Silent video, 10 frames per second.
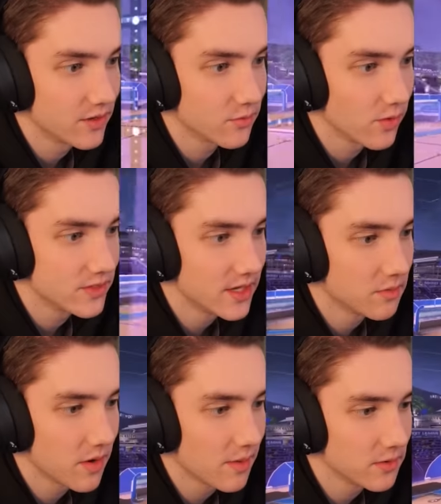and
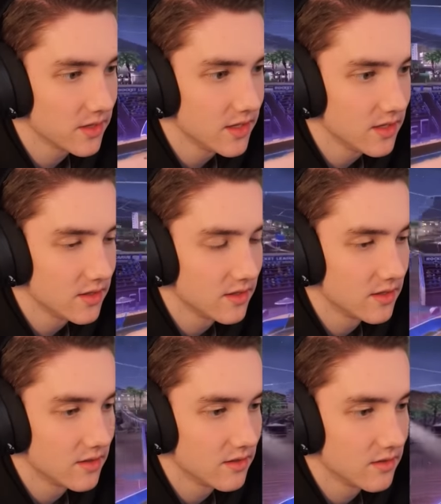rotated properly,
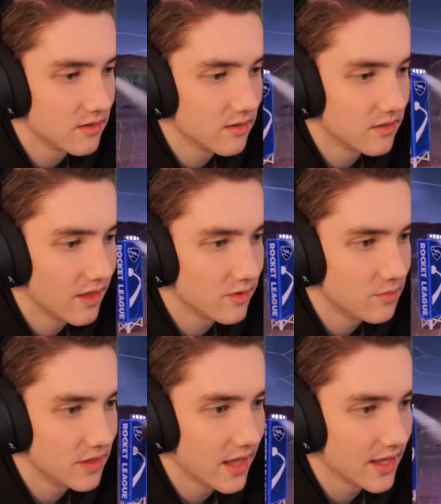they sure. would
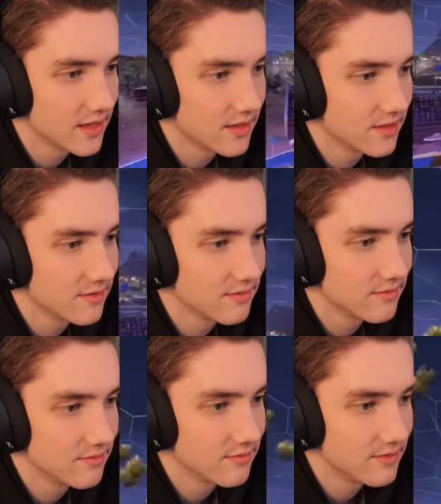be like
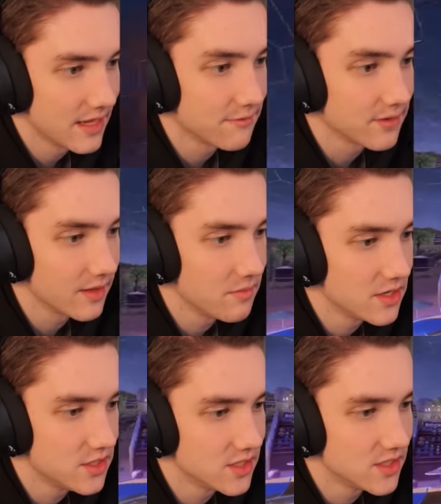definitely
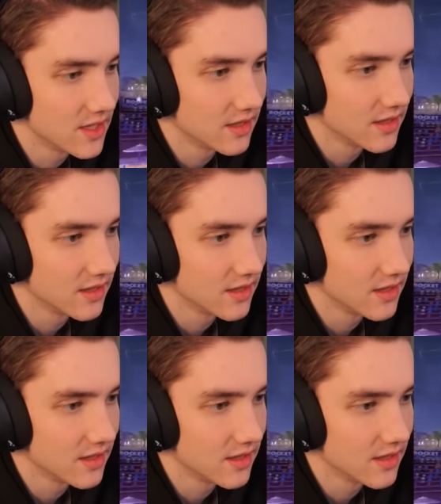mid GC at